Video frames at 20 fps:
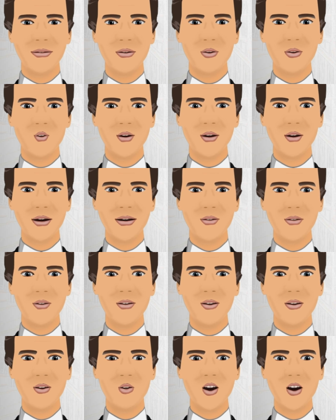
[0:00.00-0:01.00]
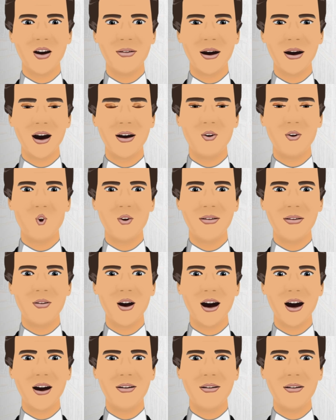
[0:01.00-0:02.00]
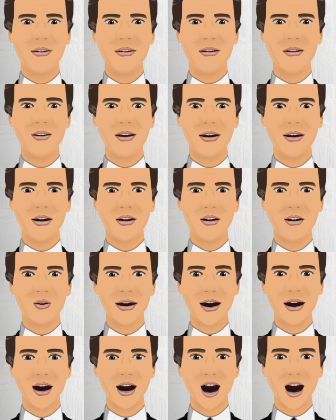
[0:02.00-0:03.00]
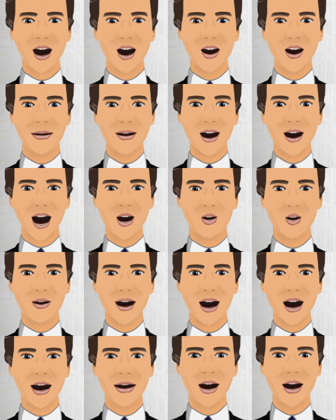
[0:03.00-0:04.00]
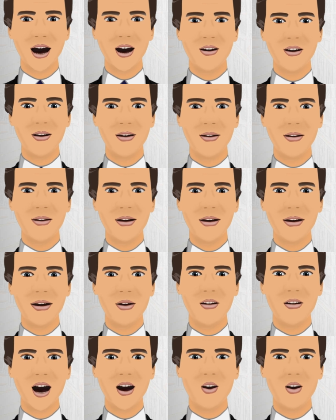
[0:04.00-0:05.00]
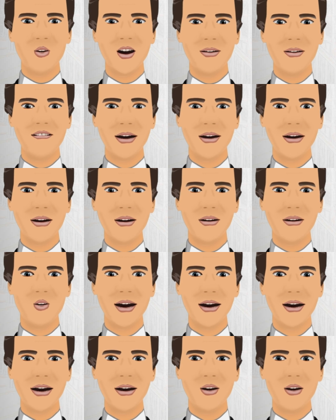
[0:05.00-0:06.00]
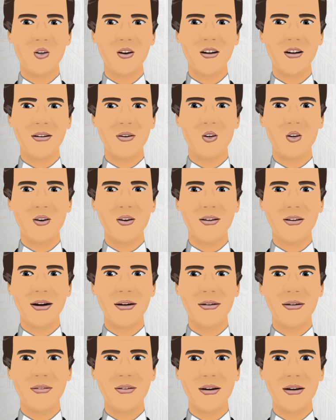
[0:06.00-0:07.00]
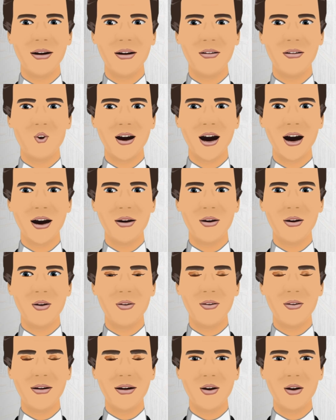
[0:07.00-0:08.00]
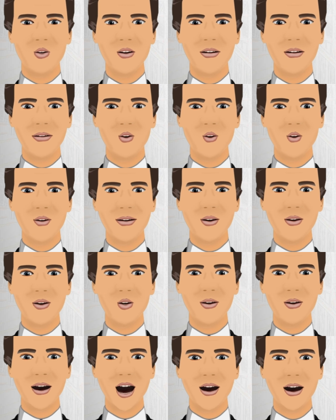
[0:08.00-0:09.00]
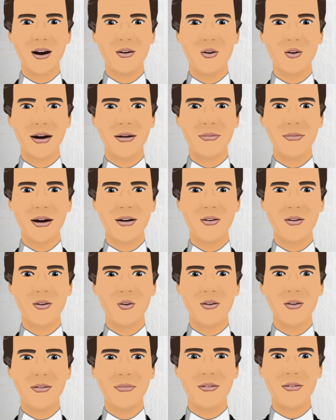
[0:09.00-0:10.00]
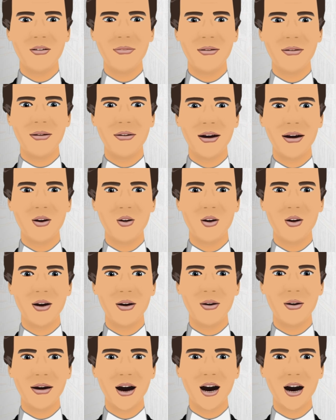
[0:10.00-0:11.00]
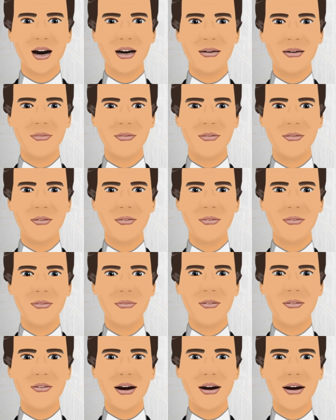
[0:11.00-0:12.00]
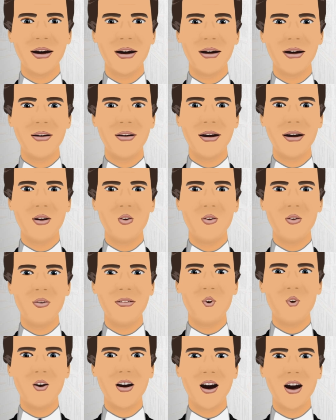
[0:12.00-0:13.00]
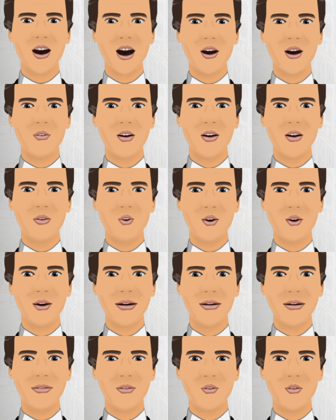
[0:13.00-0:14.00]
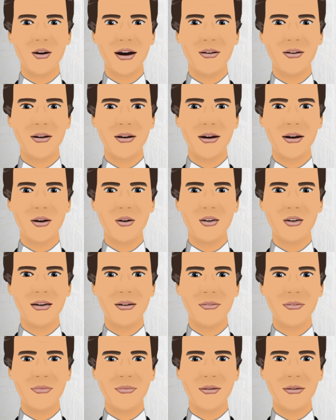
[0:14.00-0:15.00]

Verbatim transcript: During their initial nine-year run, they became one of the most popular and influential bands in music history, according to music journalist Colin D. Vanish. In two thousand, the band released the cover album, Renegades.